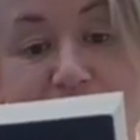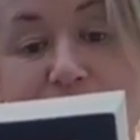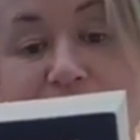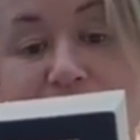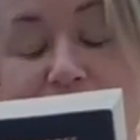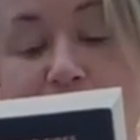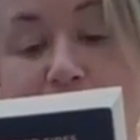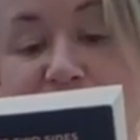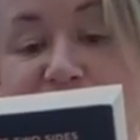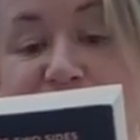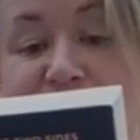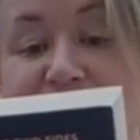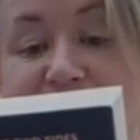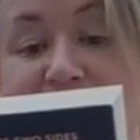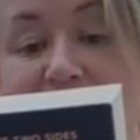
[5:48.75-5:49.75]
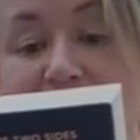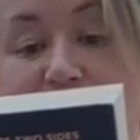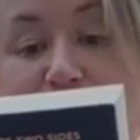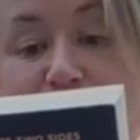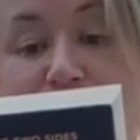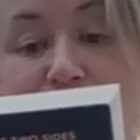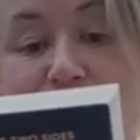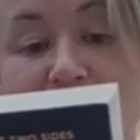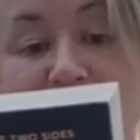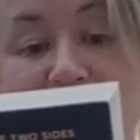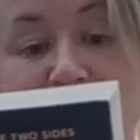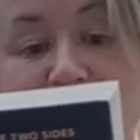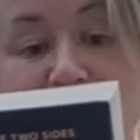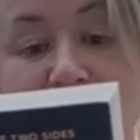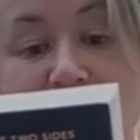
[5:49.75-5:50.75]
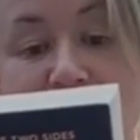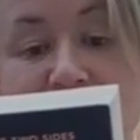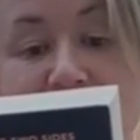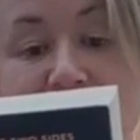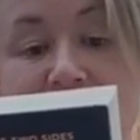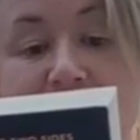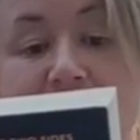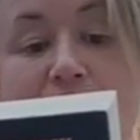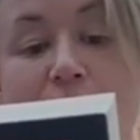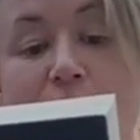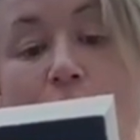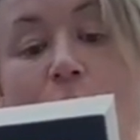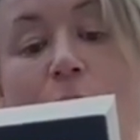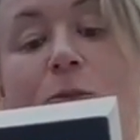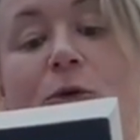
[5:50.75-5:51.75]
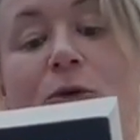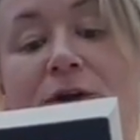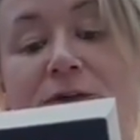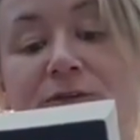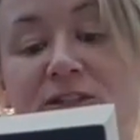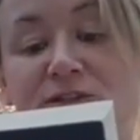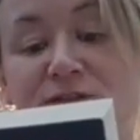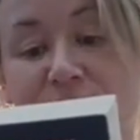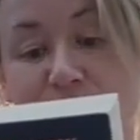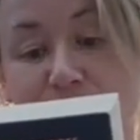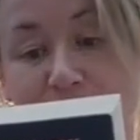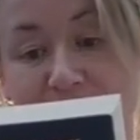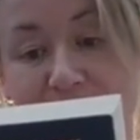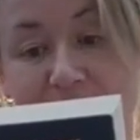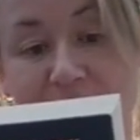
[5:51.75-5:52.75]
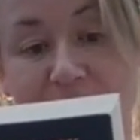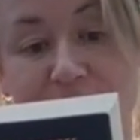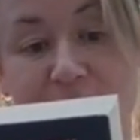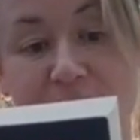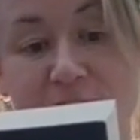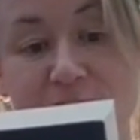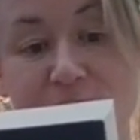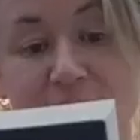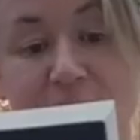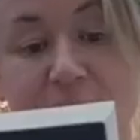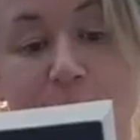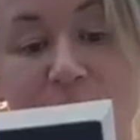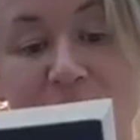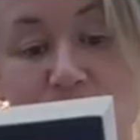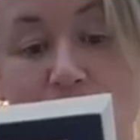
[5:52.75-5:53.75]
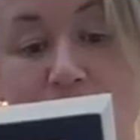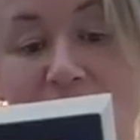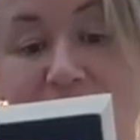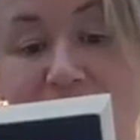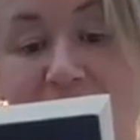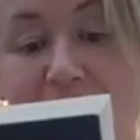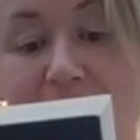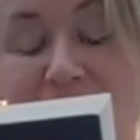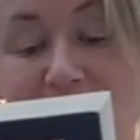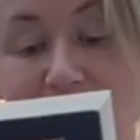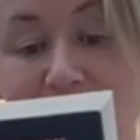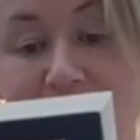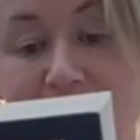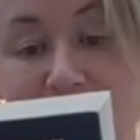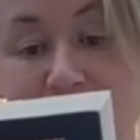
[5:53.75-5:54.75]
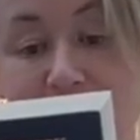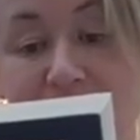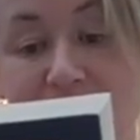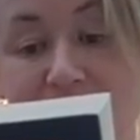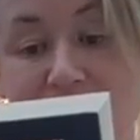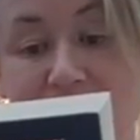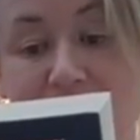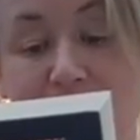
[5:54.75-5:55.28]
Those are the questions Nick Dunne finds himself asking on the morning of his fifth wedding anniversary when his wife Amy suddenly disappears.